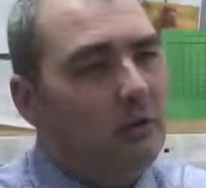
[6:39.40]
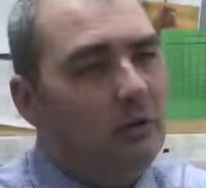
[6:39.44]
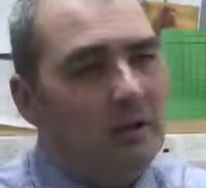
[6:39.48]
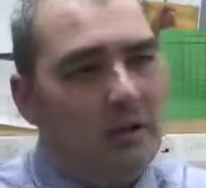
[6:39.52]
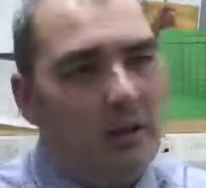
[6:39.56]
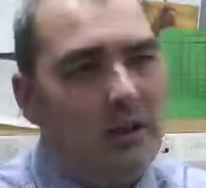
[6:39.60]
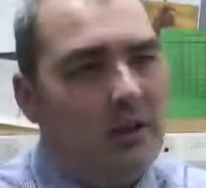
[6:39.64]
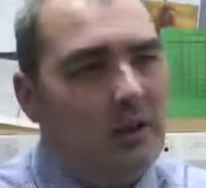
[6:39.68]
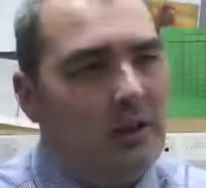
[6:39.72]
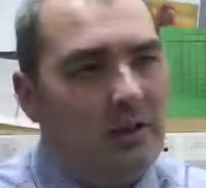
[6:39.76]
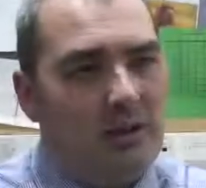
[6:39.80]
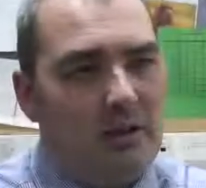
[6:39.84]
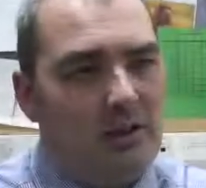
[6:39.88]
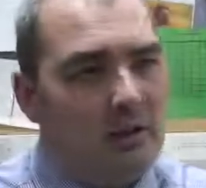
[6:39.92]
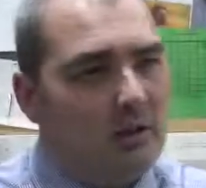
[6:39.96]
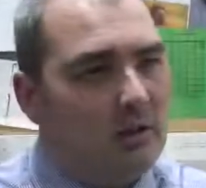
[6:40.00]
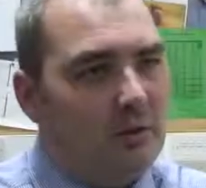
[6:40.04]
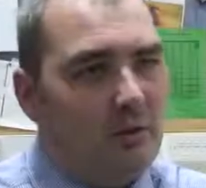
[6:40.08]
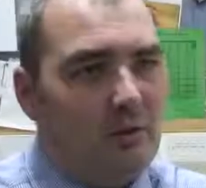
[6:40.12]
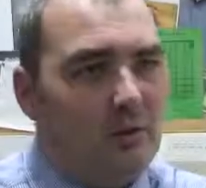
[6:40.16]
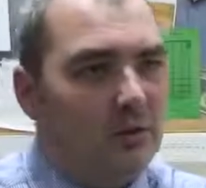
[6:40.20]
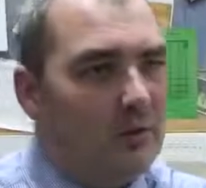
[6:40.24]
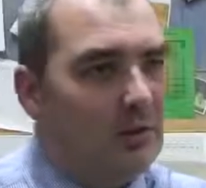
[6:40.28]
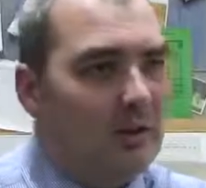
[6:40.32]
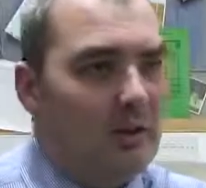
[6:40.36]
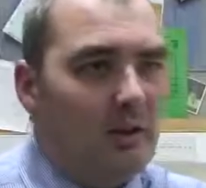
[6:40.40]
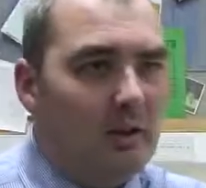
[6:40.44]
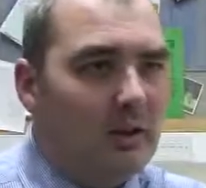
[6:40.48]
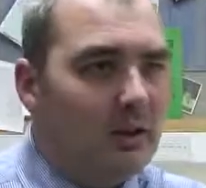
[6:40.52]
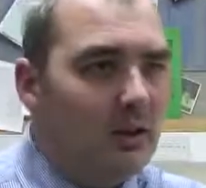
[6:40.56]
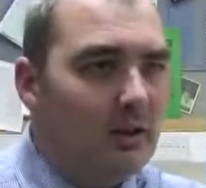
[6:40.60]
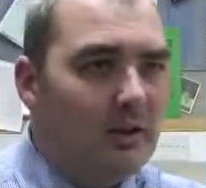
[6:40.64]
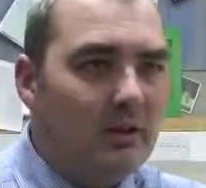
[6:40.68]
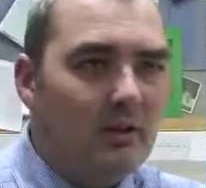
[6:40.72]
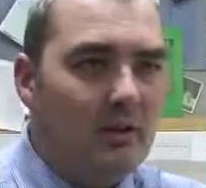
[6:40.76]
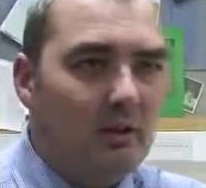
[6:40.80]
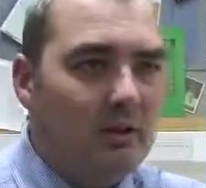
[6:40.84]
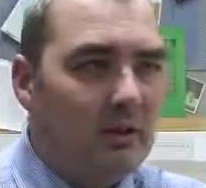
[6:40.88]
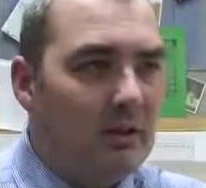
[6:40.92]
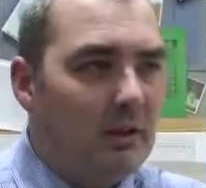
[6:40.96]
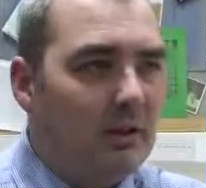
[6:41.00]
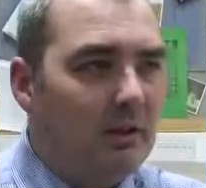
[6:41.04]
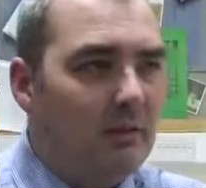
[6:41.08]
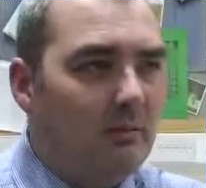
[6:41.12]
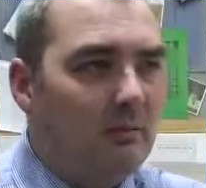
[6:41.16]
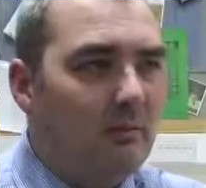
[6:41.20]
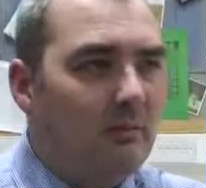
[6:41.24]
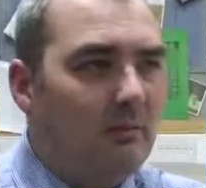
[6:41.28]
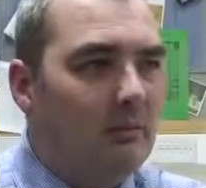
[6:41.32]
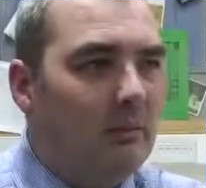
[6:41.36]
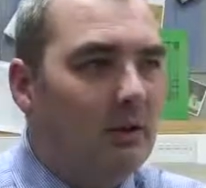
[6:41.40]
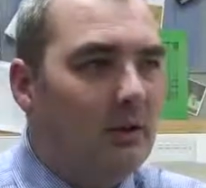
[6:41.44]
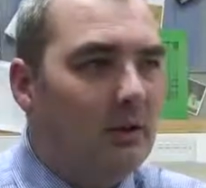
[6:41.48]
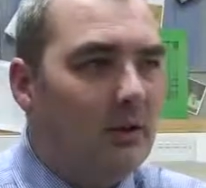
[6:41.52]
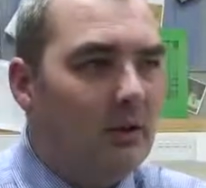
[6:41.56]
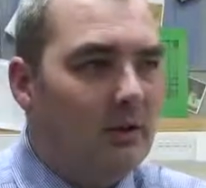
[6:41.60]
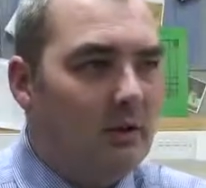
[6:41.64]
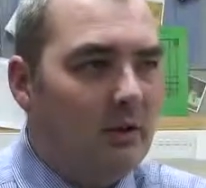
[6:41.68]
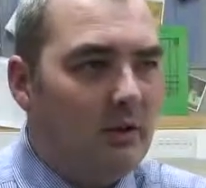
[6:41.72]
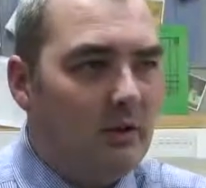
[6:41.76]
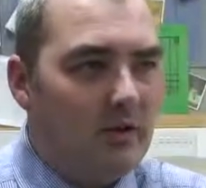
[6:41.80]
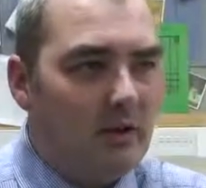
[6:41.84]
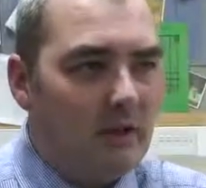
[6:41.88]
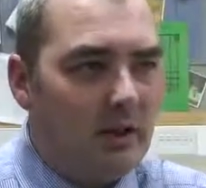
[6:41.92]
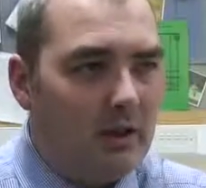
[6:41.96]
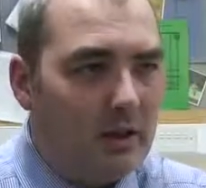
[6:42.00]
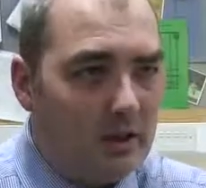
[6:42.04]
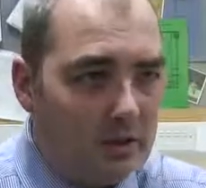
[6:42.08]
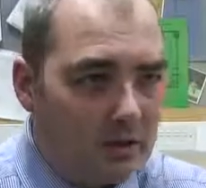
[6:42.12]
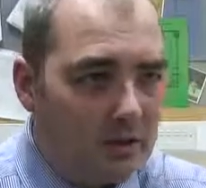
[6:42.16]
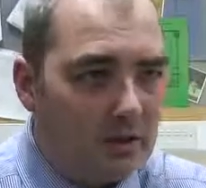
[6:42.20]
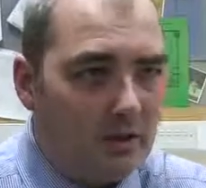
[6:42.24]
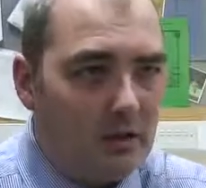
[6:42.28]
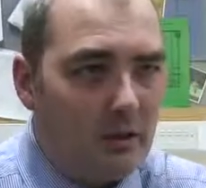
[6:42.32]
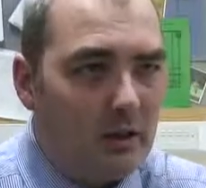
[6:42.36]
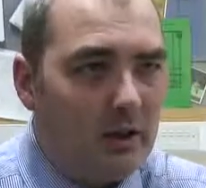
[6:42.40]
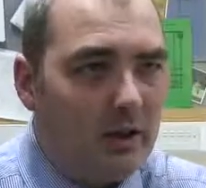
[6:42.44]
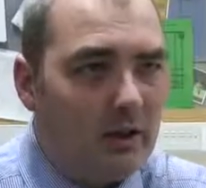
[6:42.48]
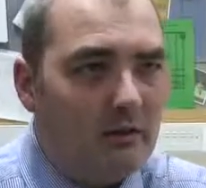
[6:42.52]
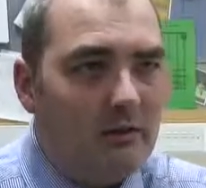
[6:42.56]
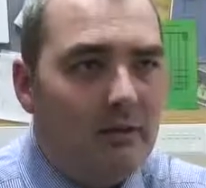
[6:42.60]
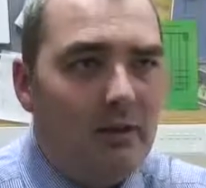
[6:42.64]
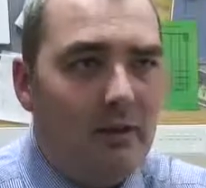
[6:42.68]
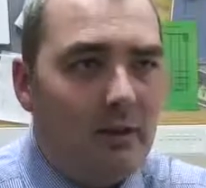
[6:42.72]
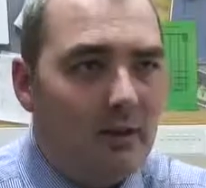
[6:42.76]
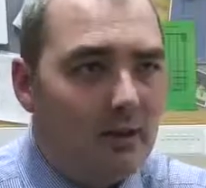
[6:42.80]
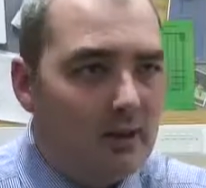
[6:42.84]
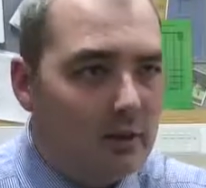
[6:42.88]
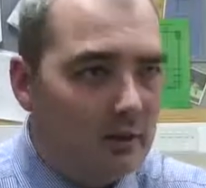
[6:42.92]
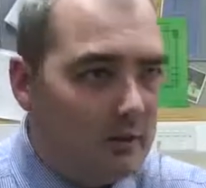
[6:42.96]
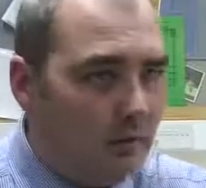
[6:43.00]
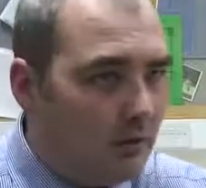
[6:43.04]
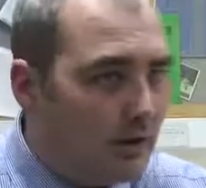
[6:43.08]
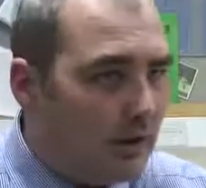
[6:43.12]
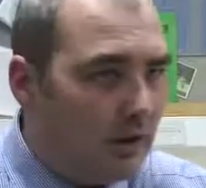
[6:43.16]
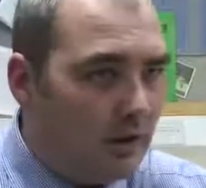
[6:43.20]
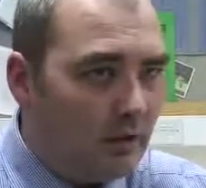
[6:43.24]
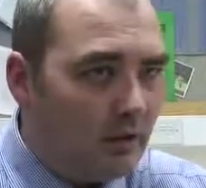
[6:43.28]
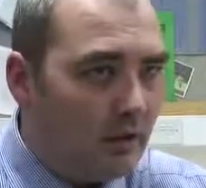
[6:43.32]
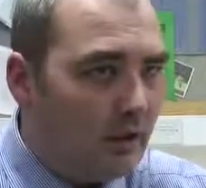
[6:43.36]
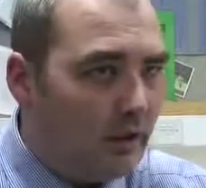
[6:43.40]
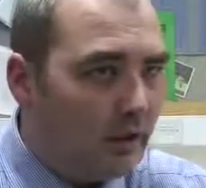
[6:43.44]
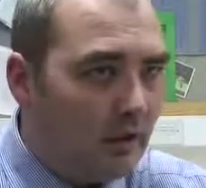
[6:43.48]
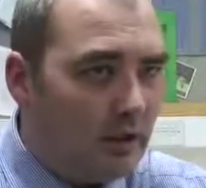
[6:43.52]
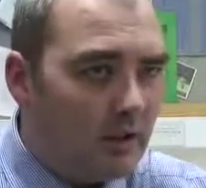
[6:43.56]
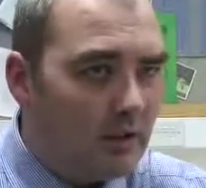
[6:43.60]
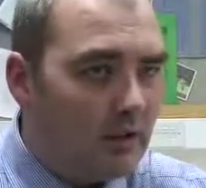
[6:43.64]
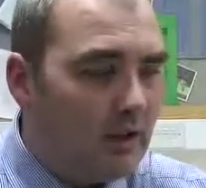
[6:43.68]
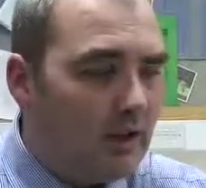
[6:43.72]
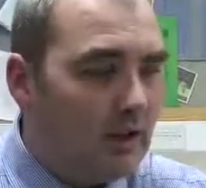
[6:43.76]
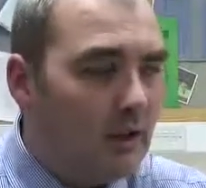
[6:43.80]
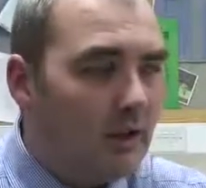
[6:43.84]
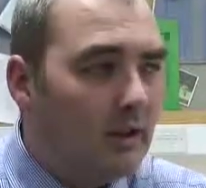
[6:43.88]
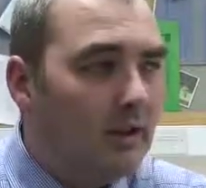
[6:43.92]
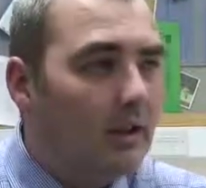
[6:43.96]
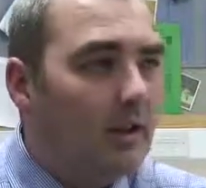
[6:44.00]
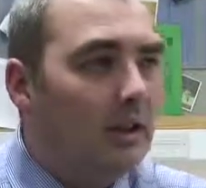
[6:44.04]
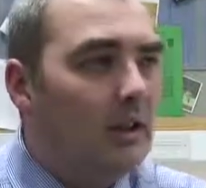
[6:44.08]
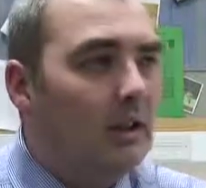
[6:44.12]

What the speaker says: that any teacher watching this is going to say, that's great, you know, it's a really great idea.